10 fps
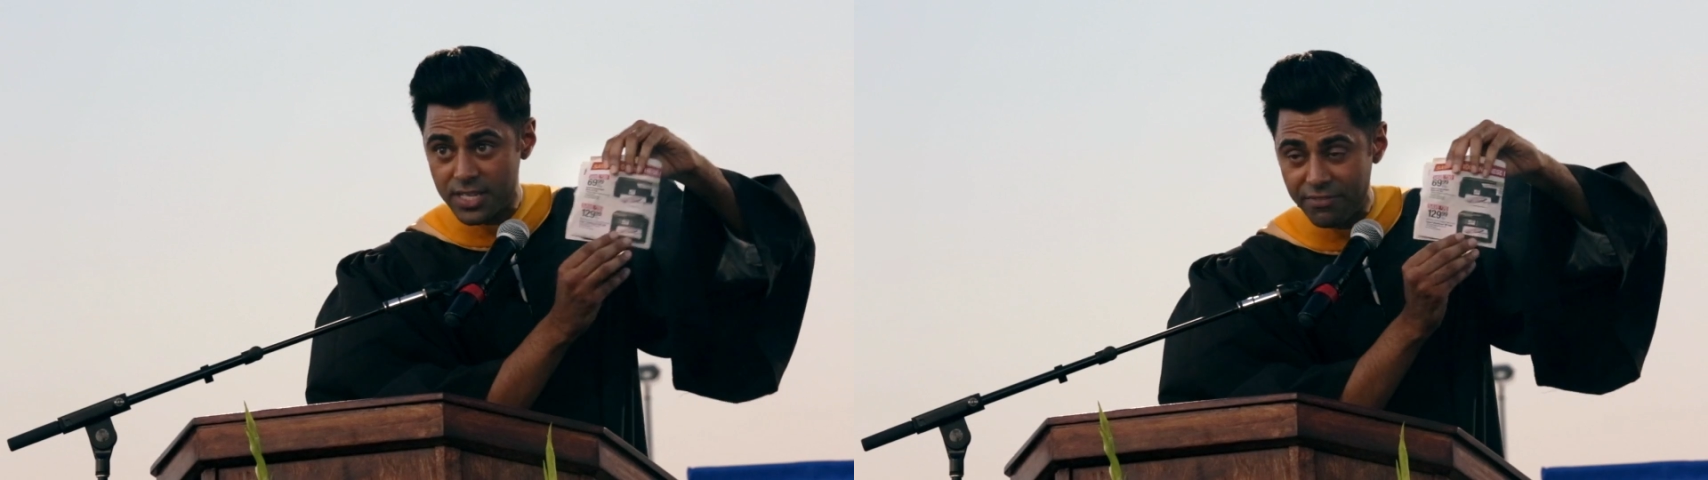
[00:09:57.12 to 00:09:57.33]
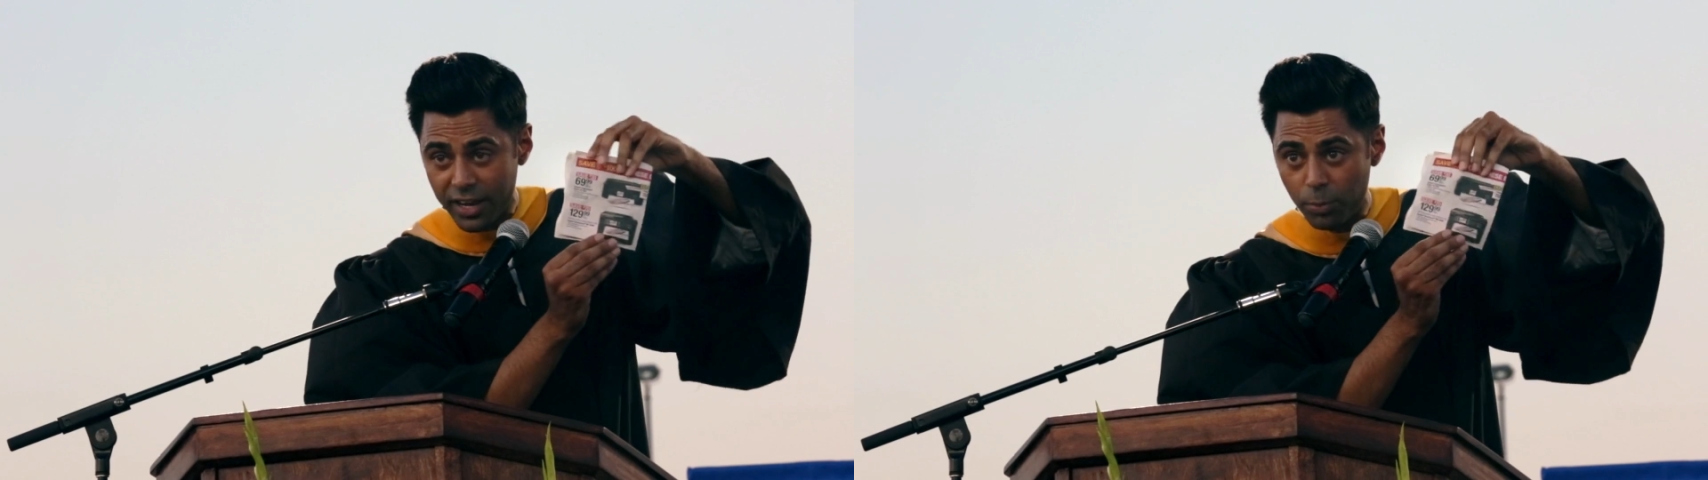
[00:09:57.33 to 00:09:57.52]

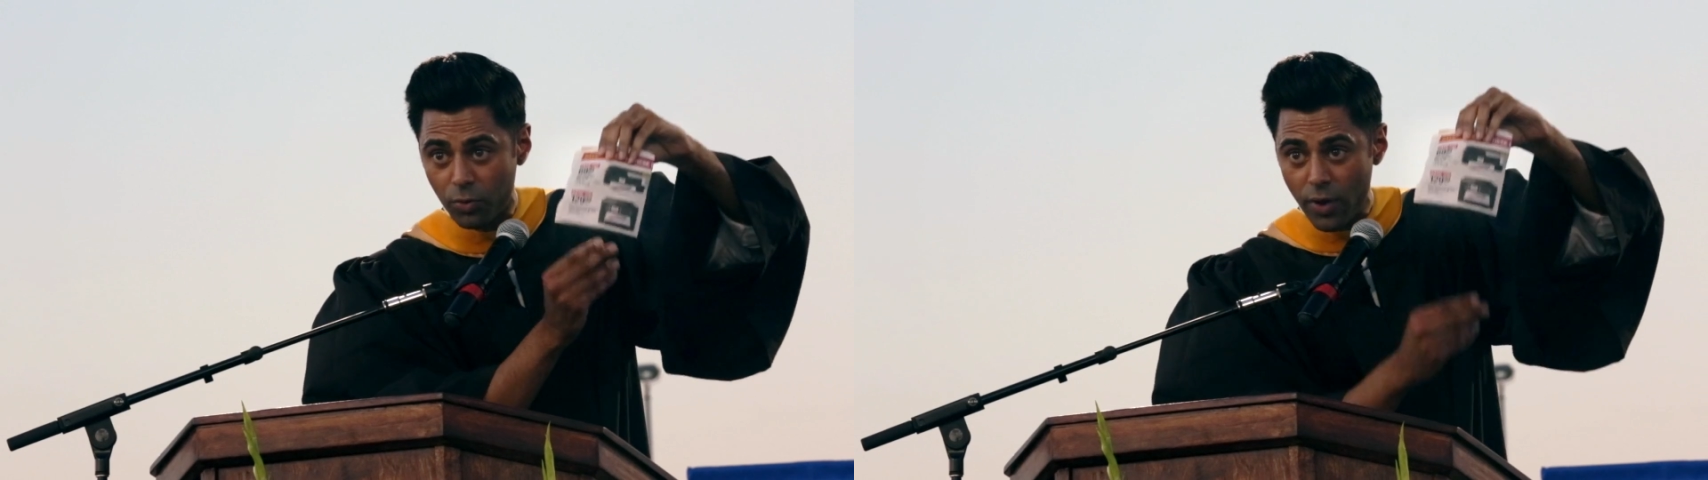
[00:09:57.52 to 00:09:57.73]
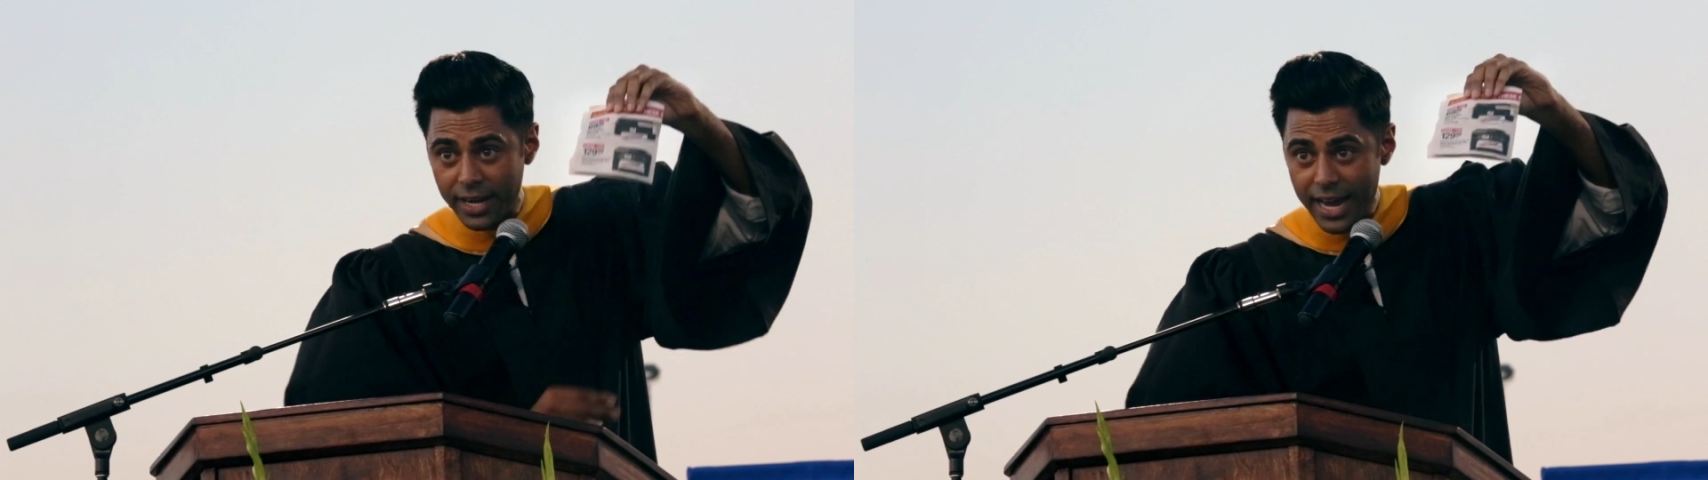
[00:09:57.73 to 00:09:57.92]
is
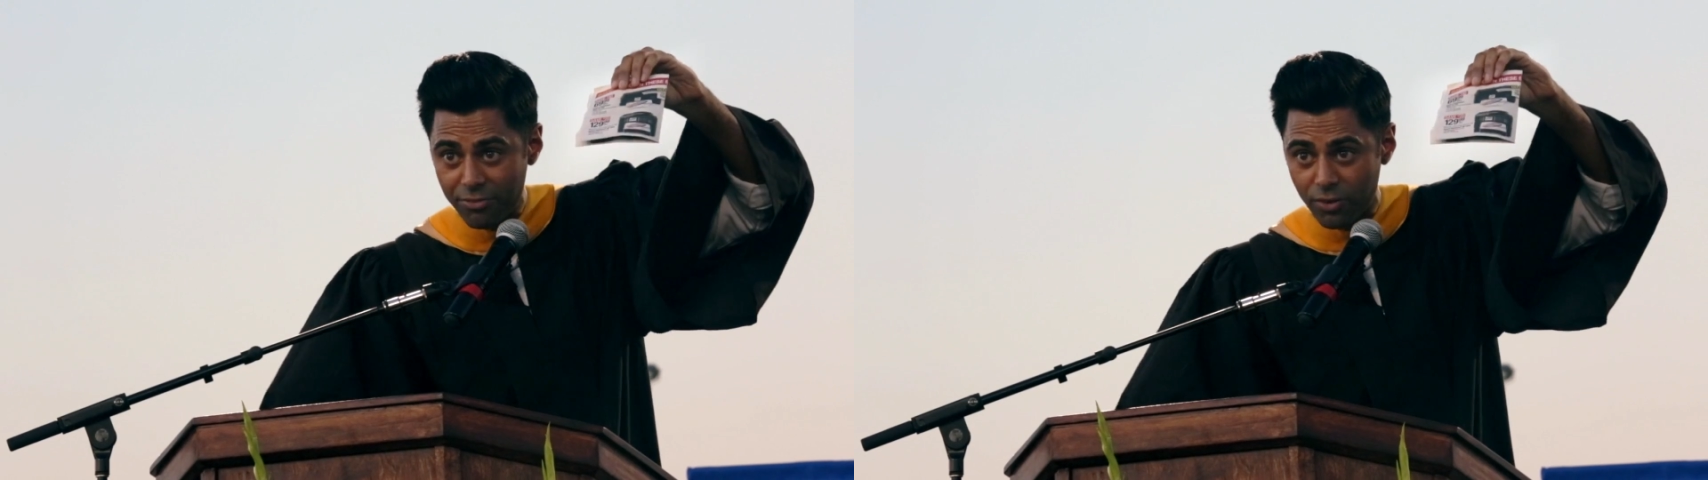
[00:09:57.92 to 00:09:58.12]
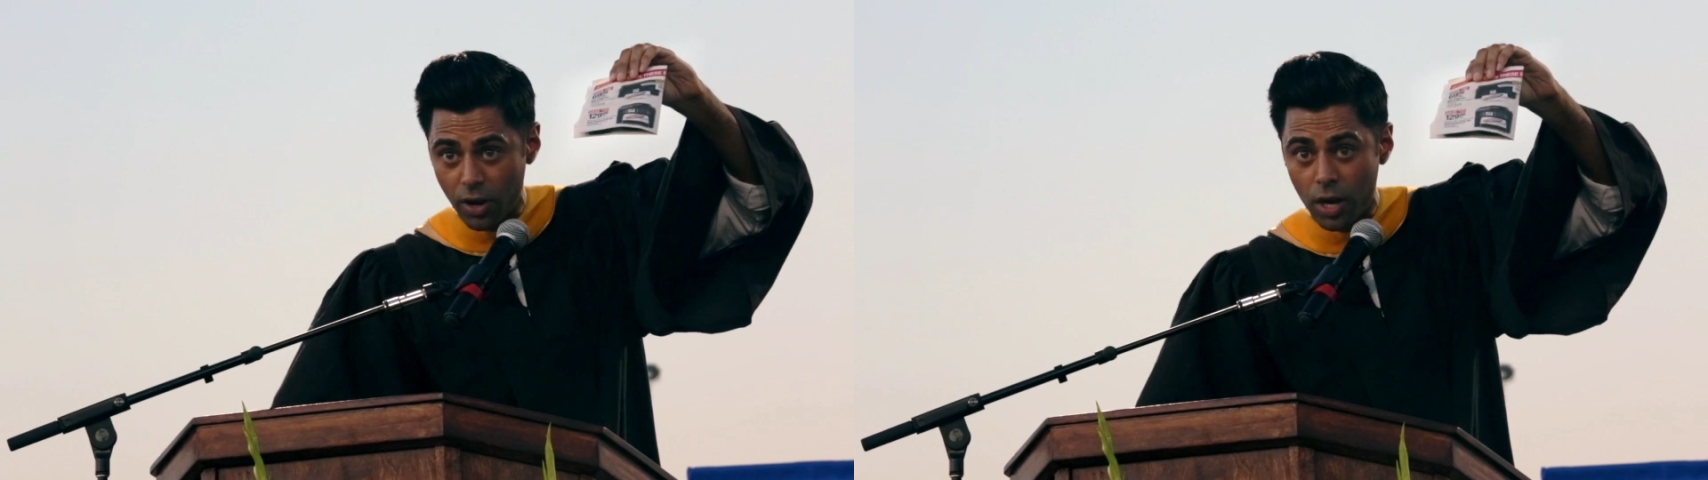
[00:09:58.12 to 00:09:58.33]
available right
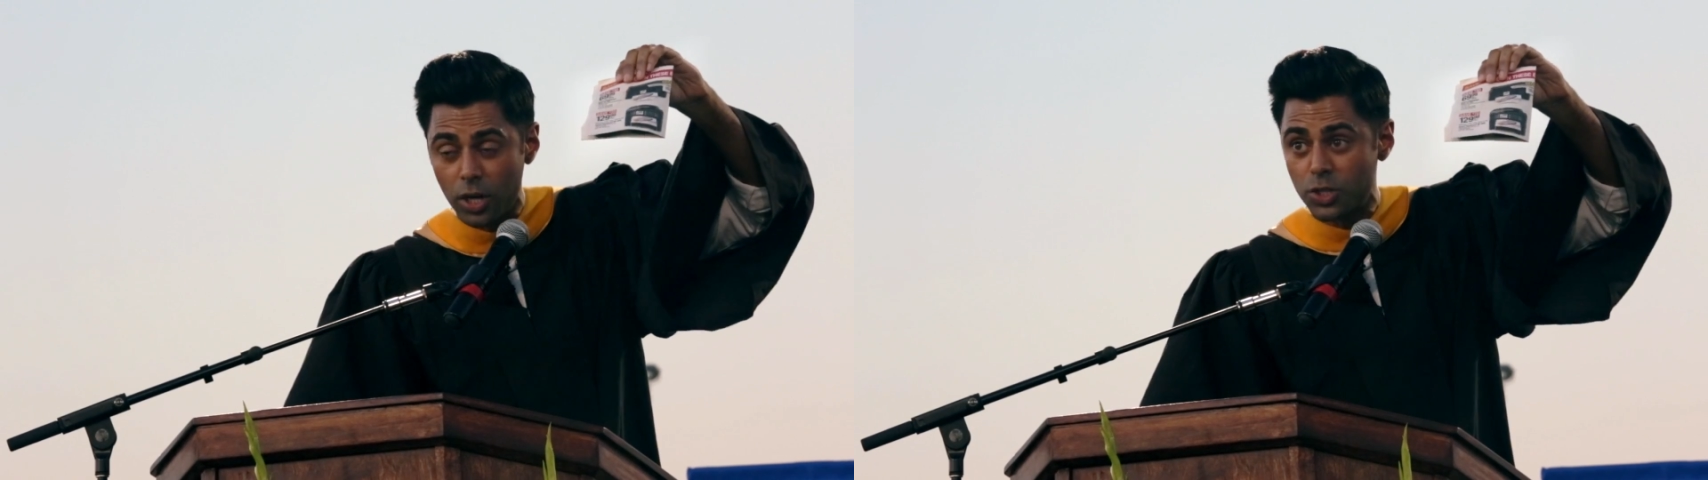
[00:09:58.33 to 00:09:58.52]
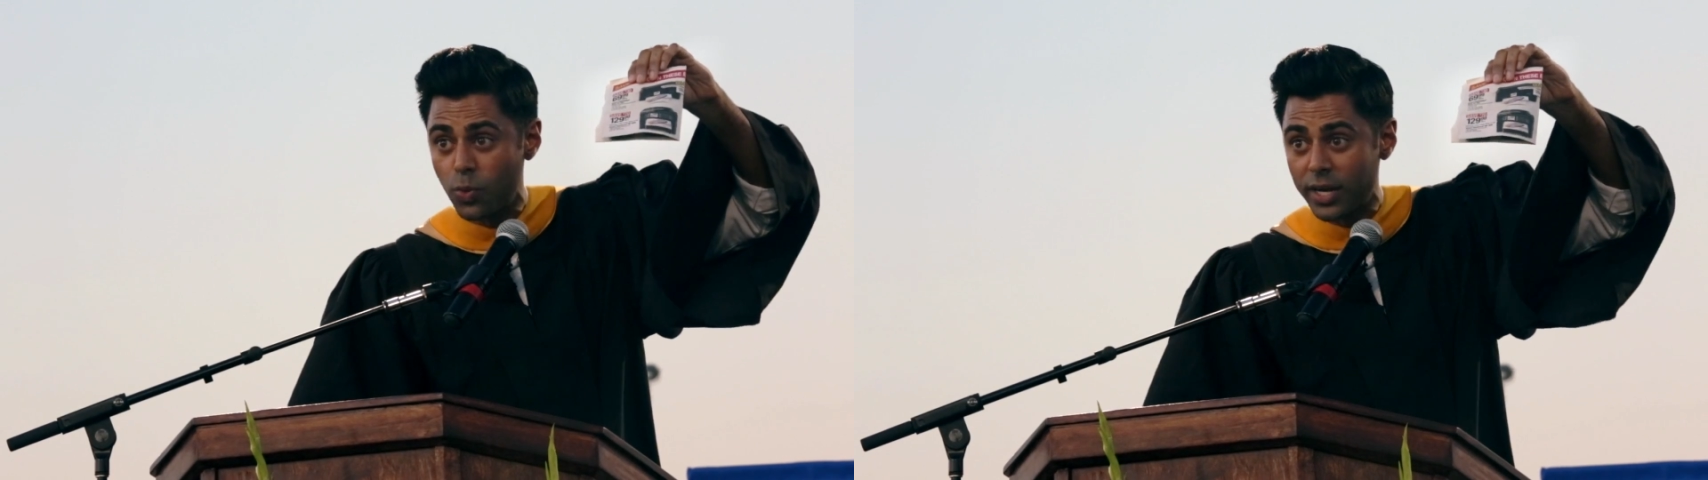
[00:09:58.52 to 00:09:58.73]
now for
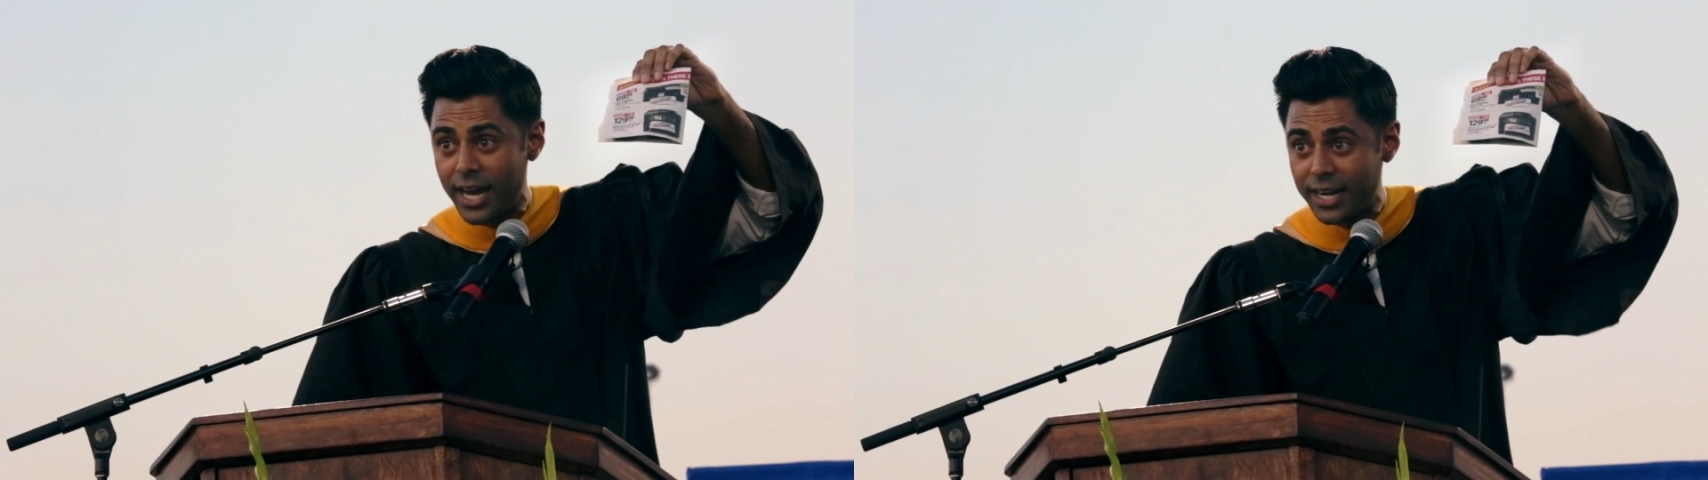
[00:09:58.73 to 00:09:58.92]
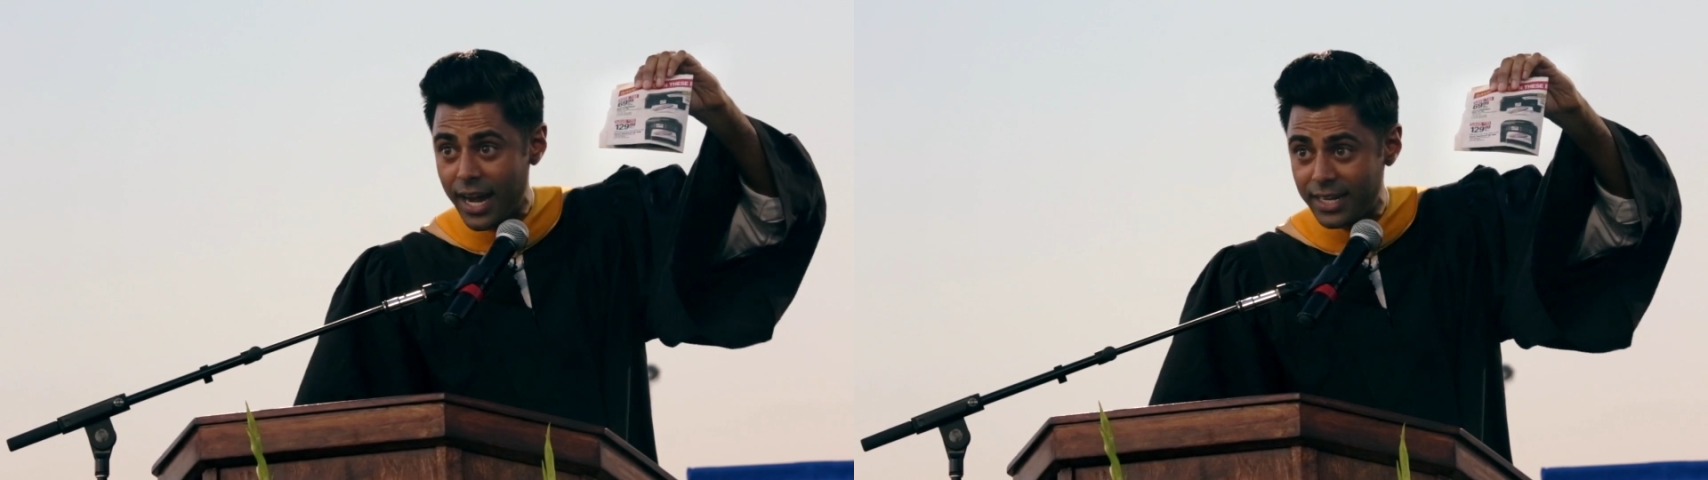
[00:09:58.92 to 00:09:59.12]

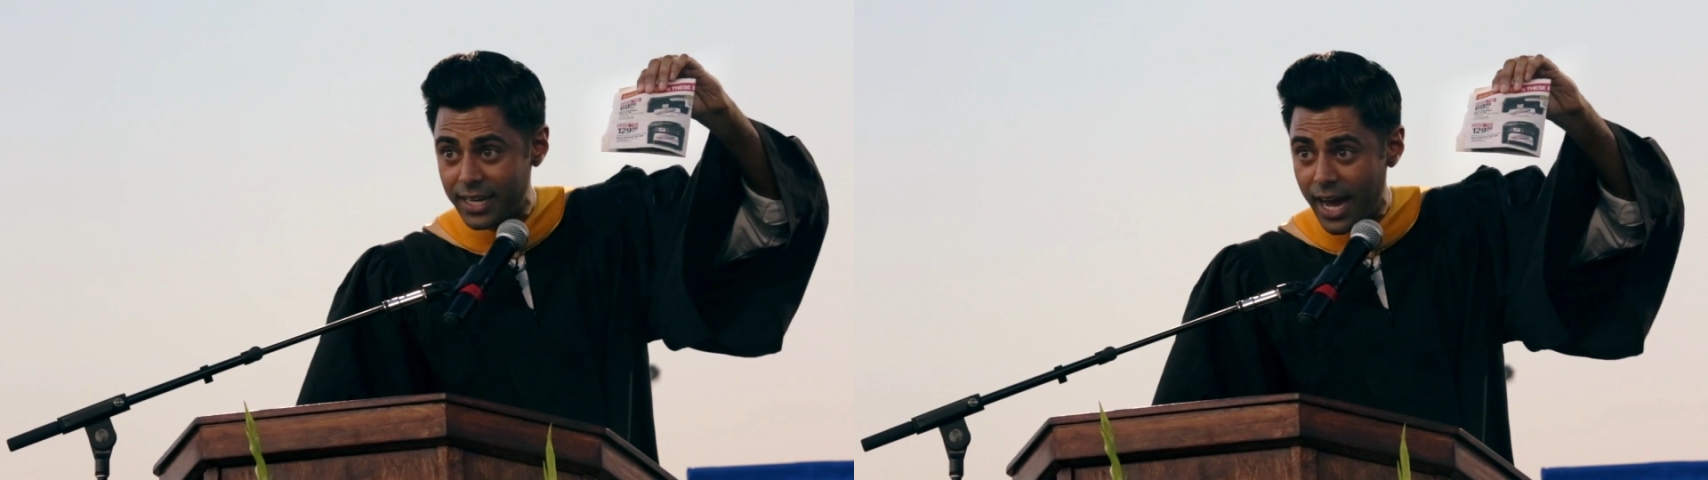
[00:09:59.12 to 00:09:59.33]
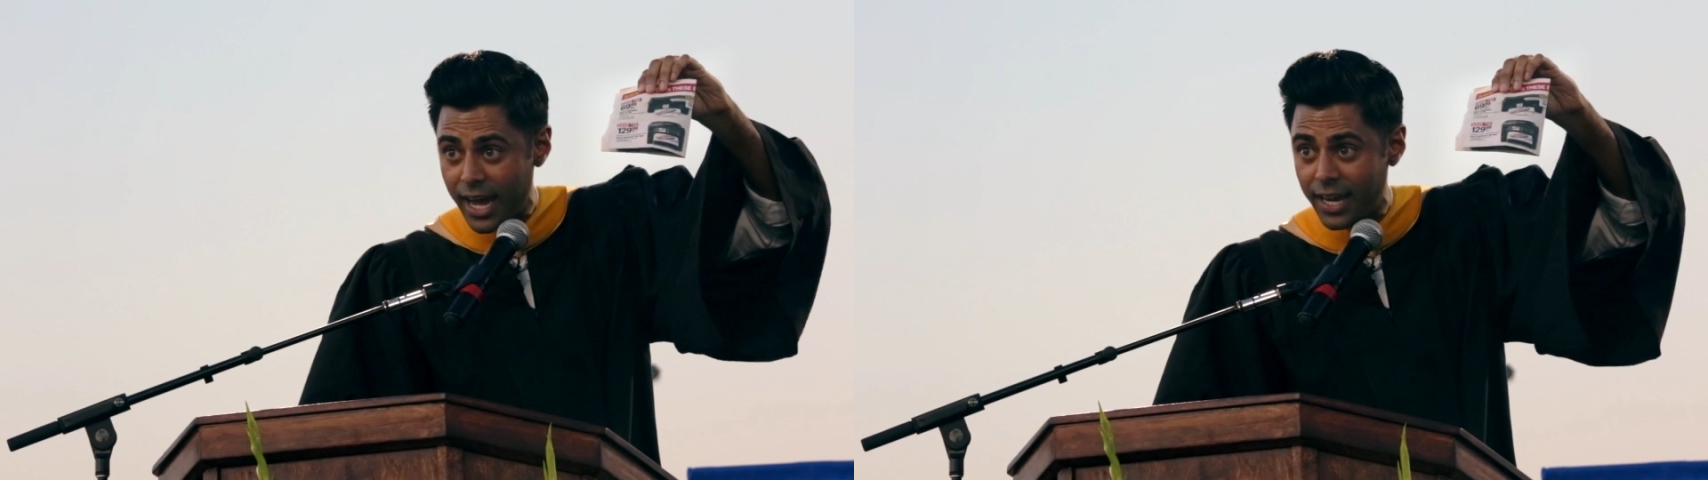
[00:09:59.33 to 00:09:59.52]
$129.99